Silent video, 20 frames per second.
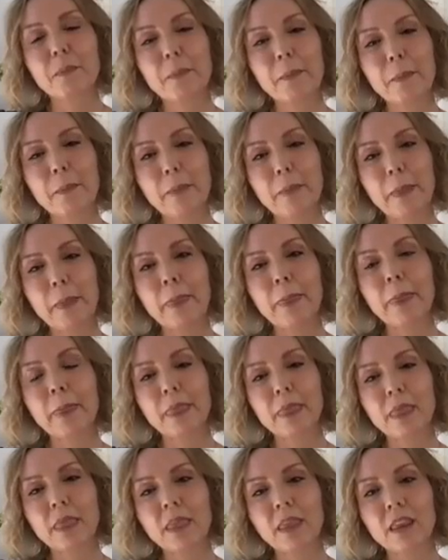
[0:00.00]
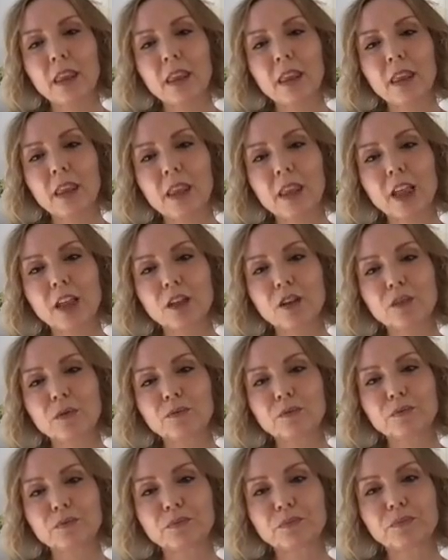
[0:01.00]

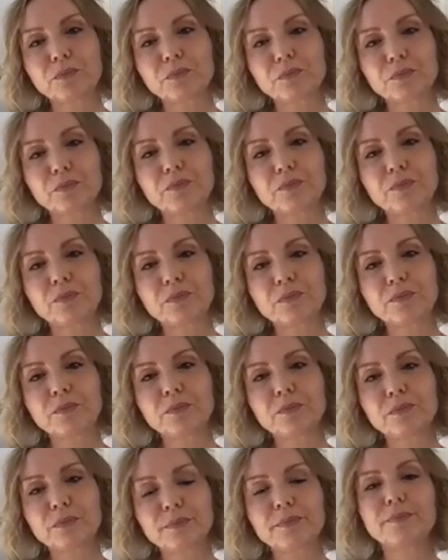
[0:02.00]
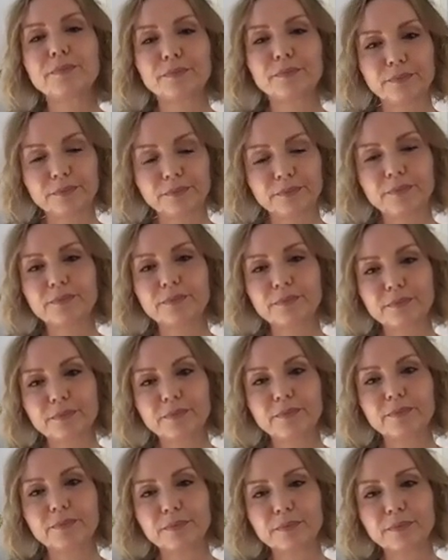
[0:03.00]

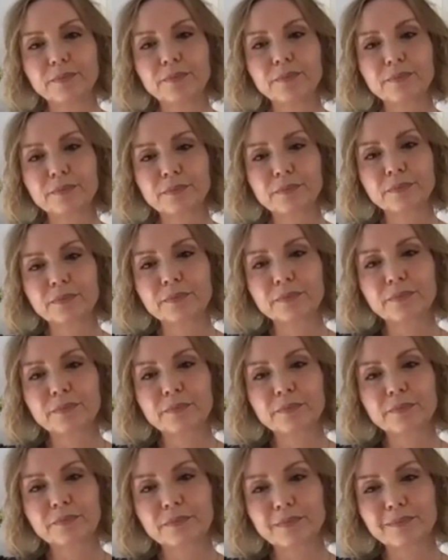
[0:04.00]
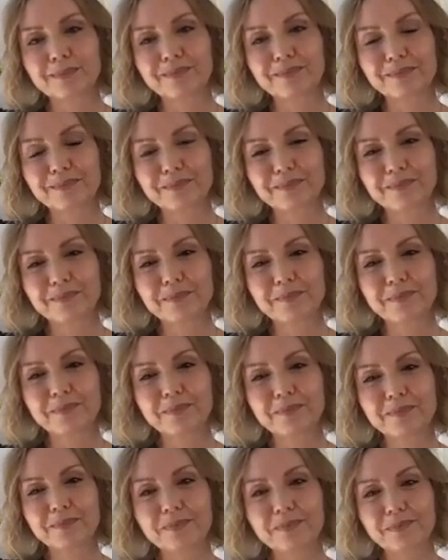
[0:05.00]

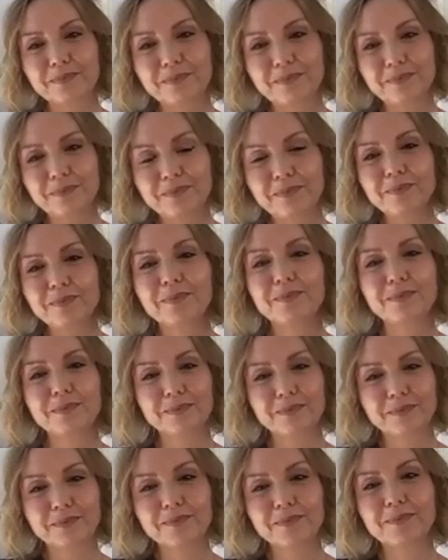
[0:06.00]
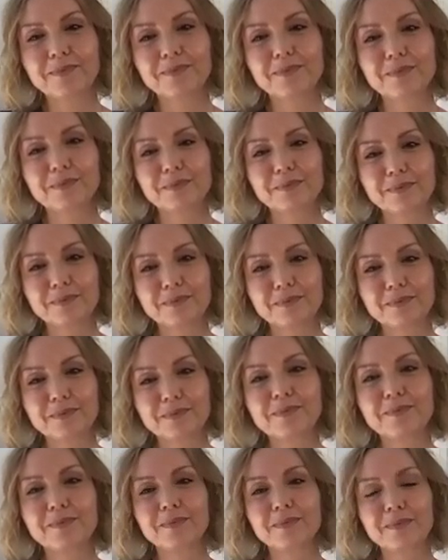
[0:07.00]
No words are spoken by the person on screen.